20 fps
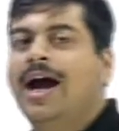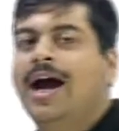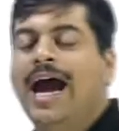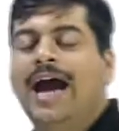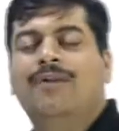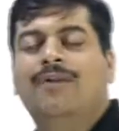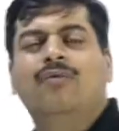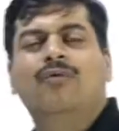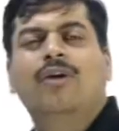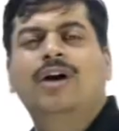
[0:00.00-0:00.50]

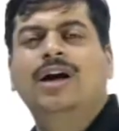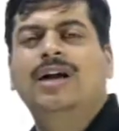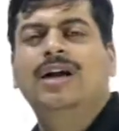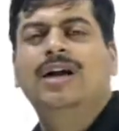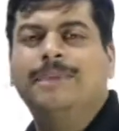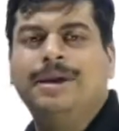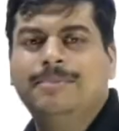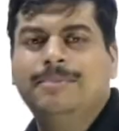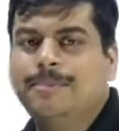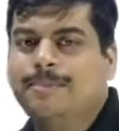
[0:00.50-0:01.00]
And what I
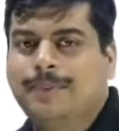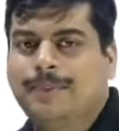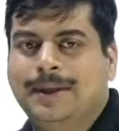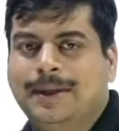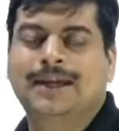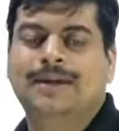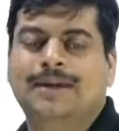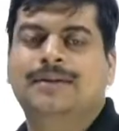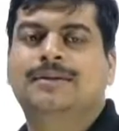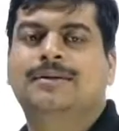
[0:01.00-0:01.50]
mean by
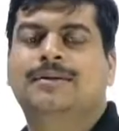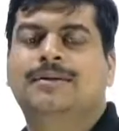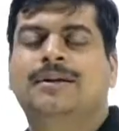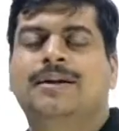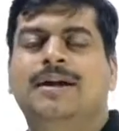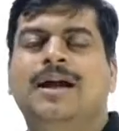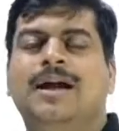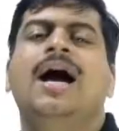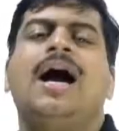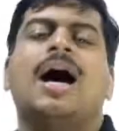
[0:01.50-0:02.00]
playing,
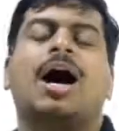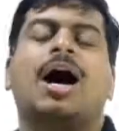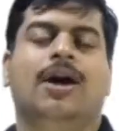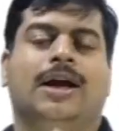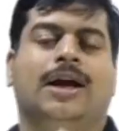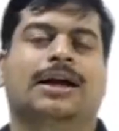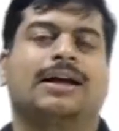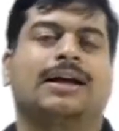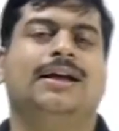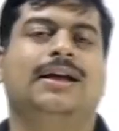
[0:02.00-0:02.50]

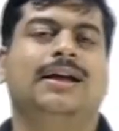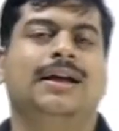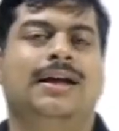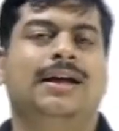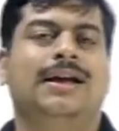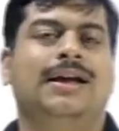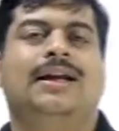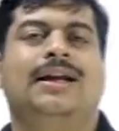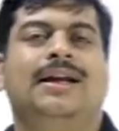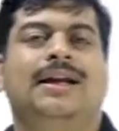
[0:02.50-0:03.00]
okay,
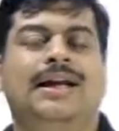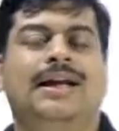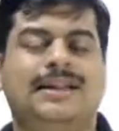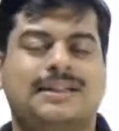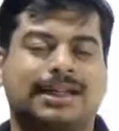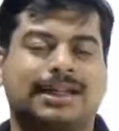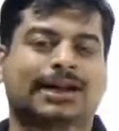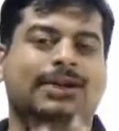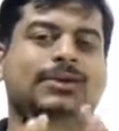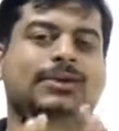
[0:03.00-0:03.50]
let
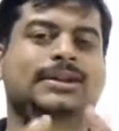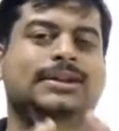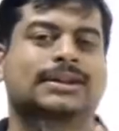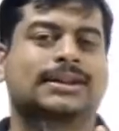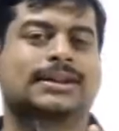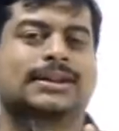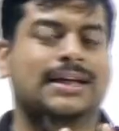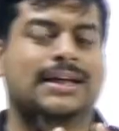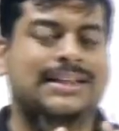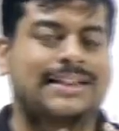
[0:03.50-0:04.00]
us try to
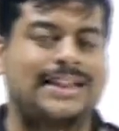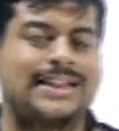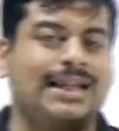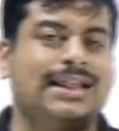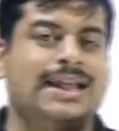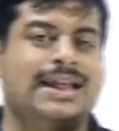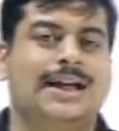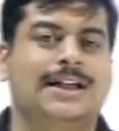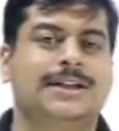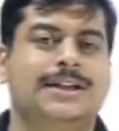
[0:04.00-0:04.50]
say
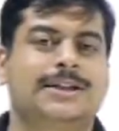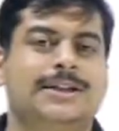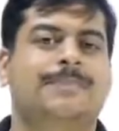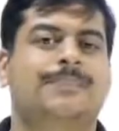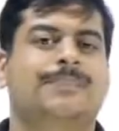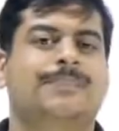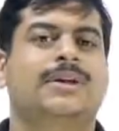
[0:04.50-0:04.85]
that